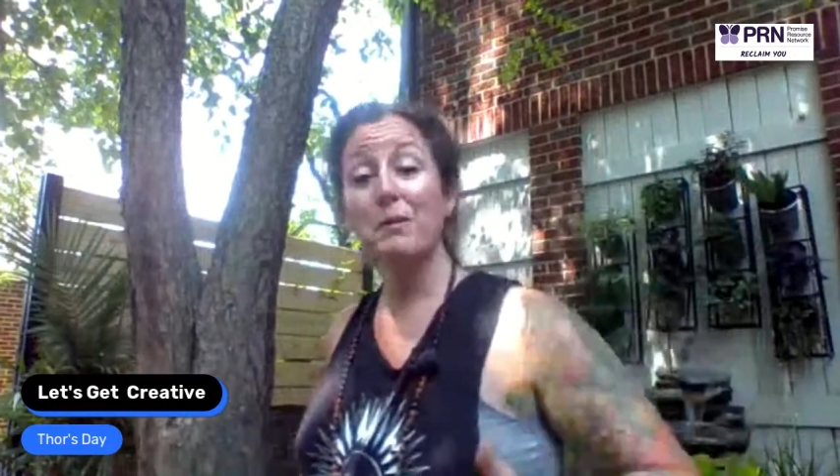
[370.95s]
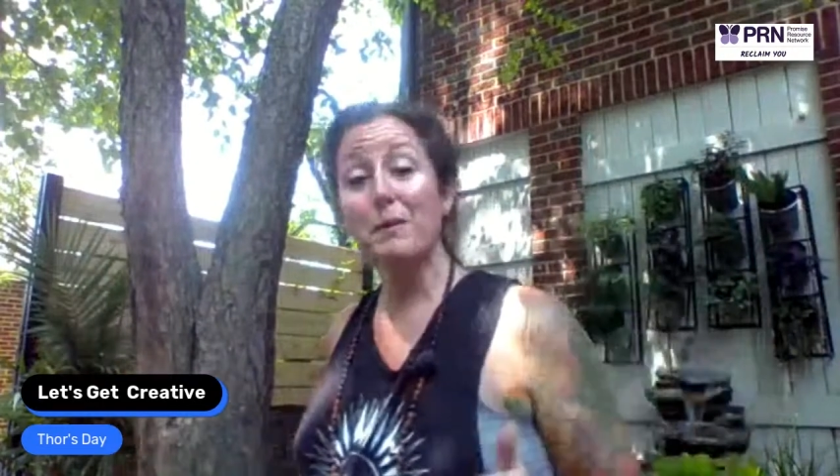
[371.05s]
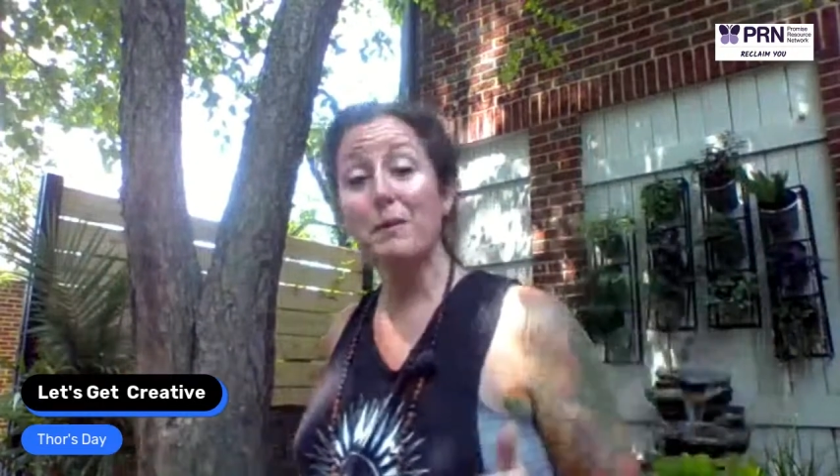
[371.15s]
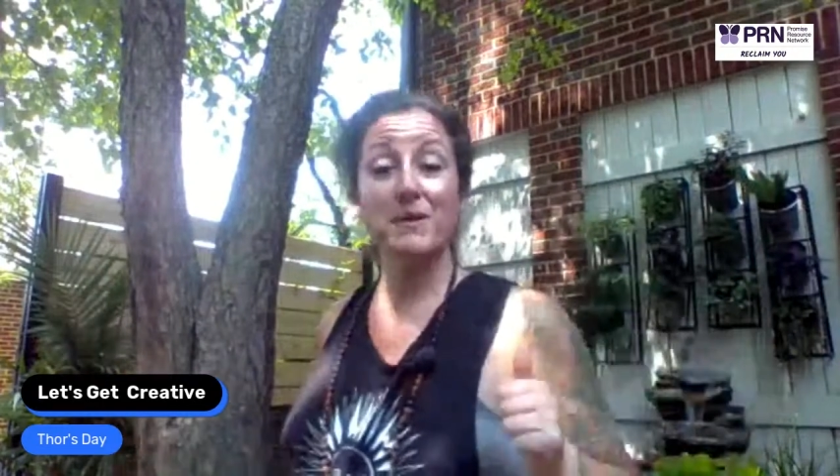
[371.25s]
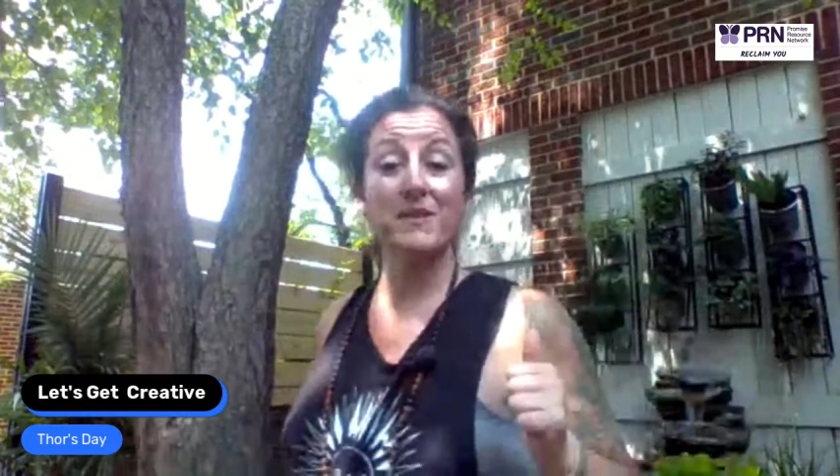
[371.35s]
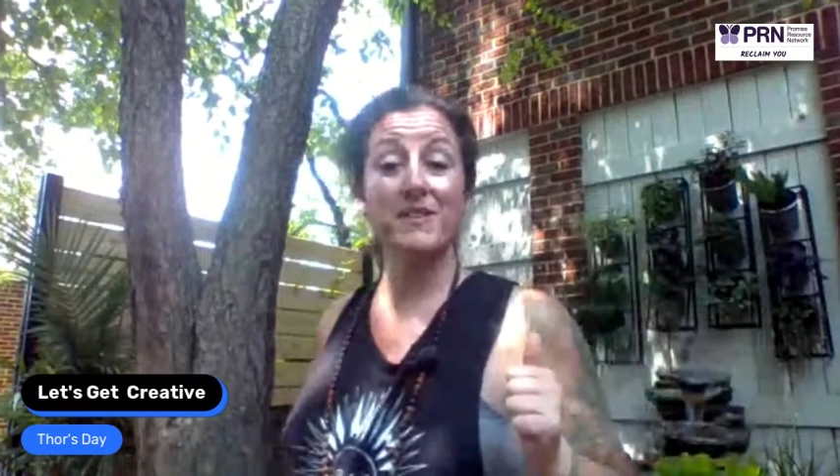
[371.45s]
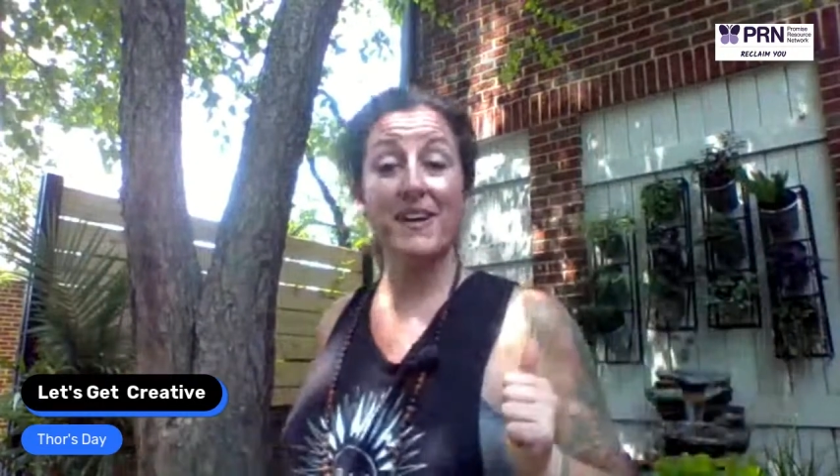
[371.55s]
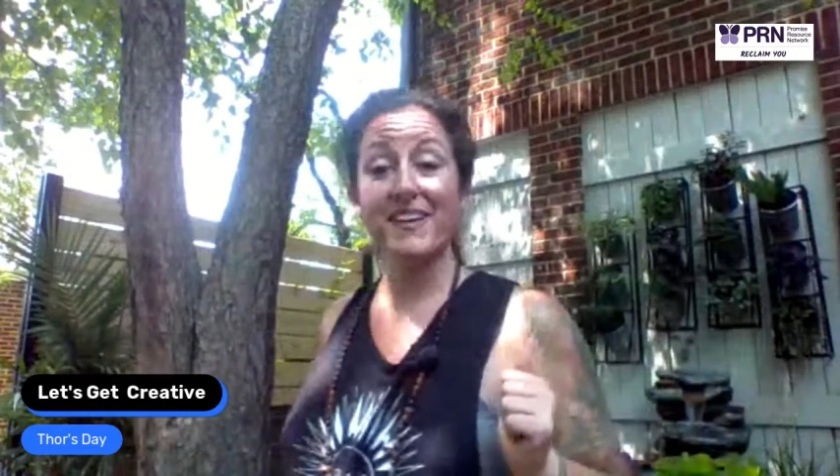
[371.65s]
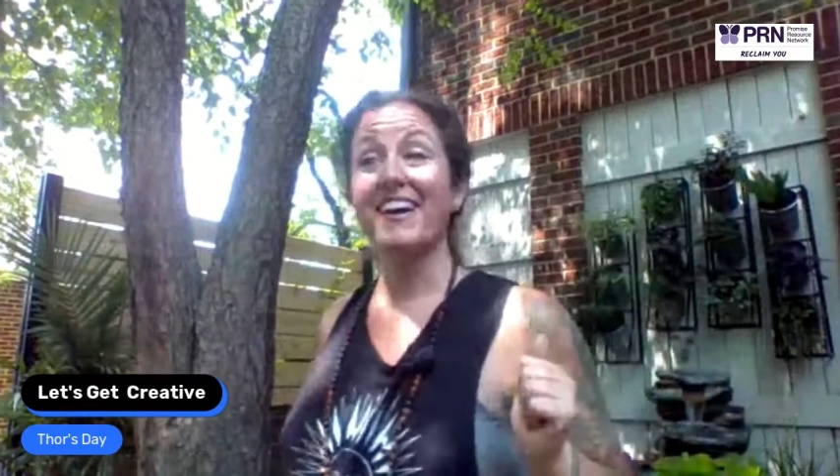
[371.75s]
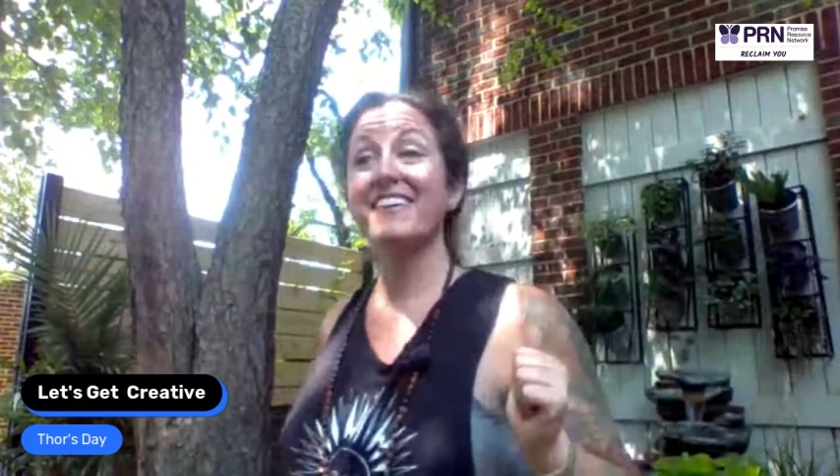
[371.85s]
people
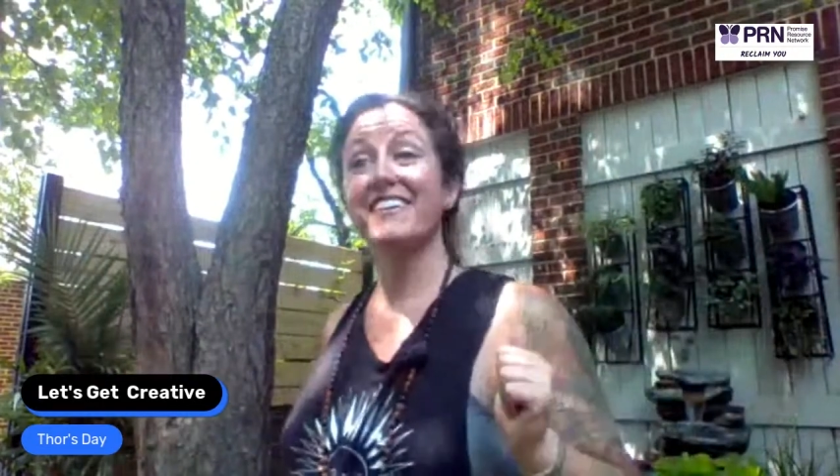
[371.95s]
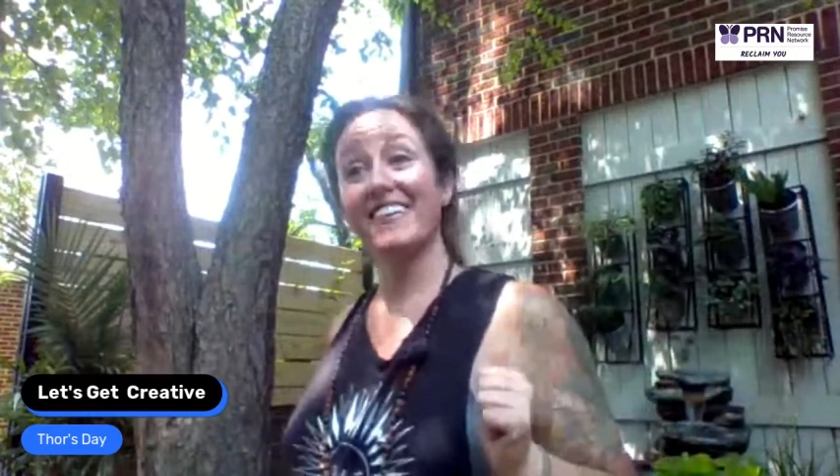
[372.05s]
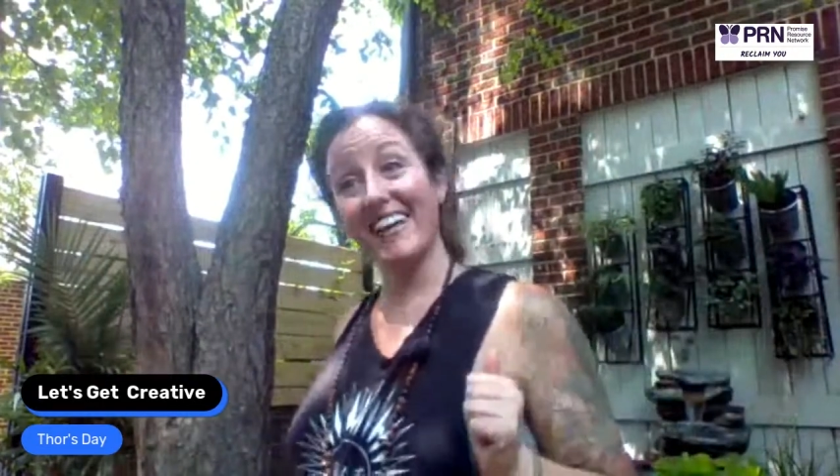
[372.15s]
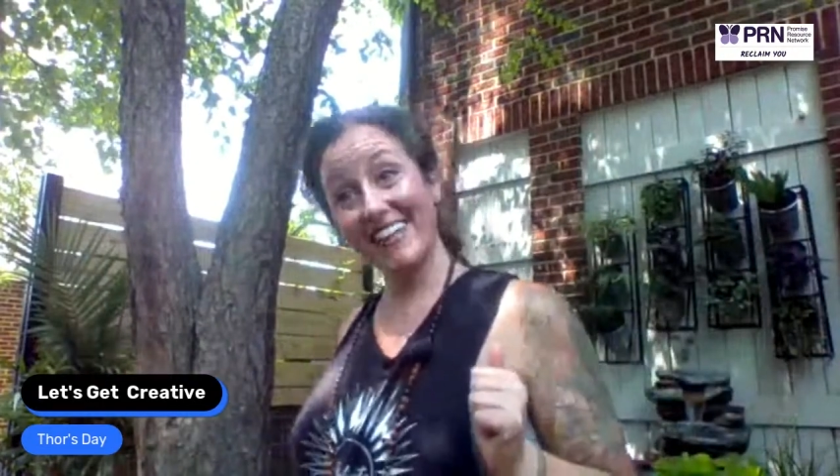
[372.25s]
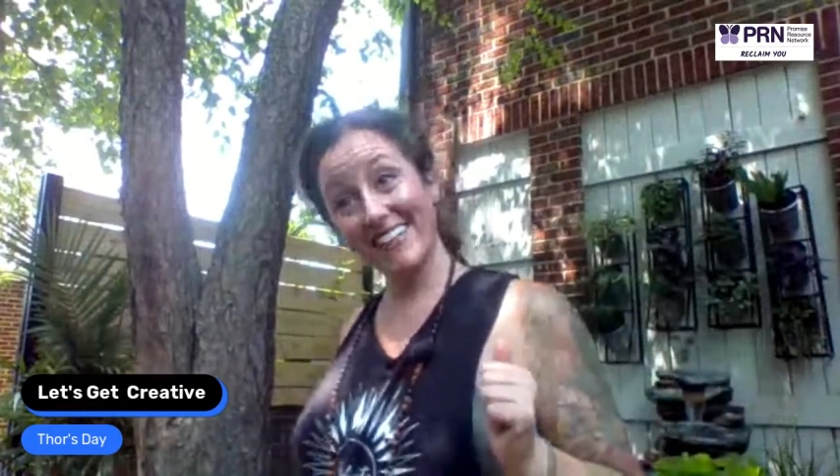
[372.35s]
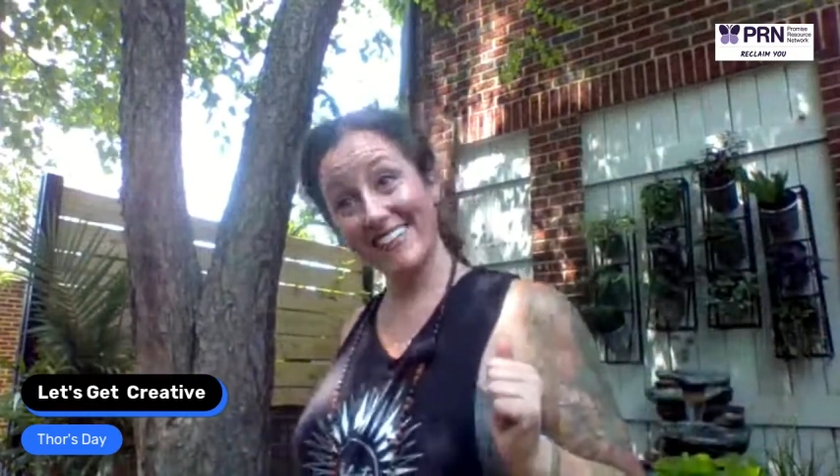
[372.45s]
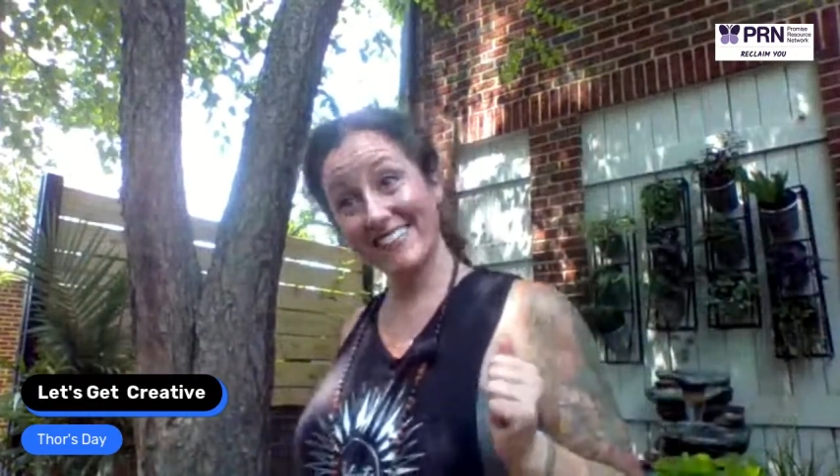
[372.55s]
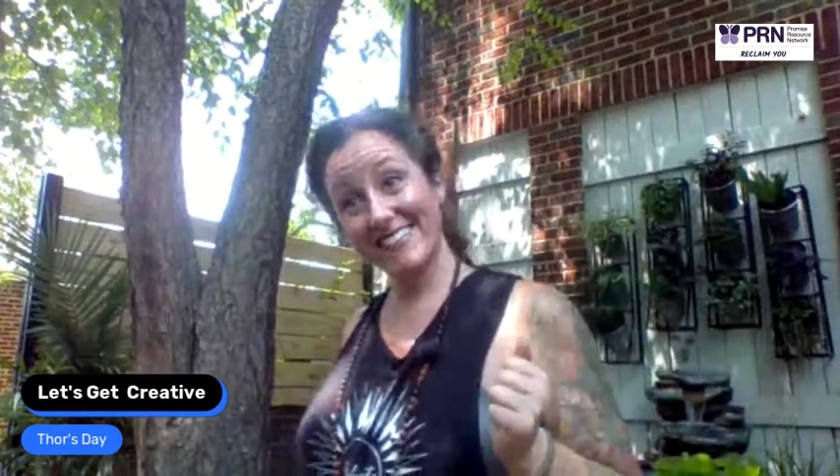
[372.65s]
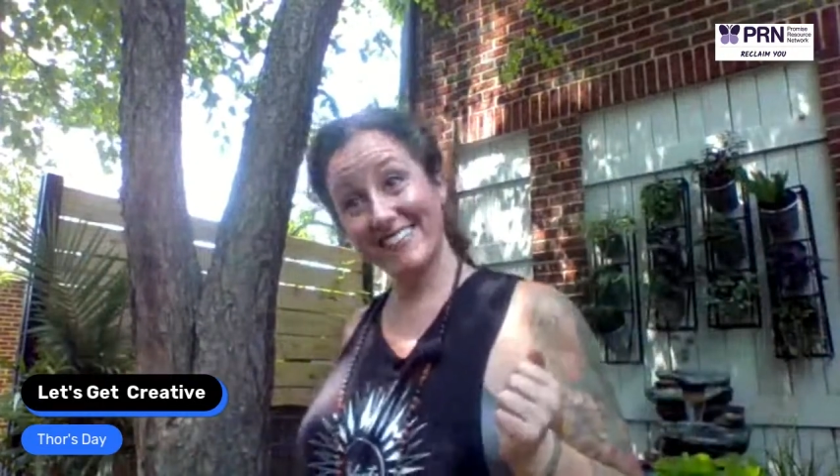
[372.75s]
are not going to like it.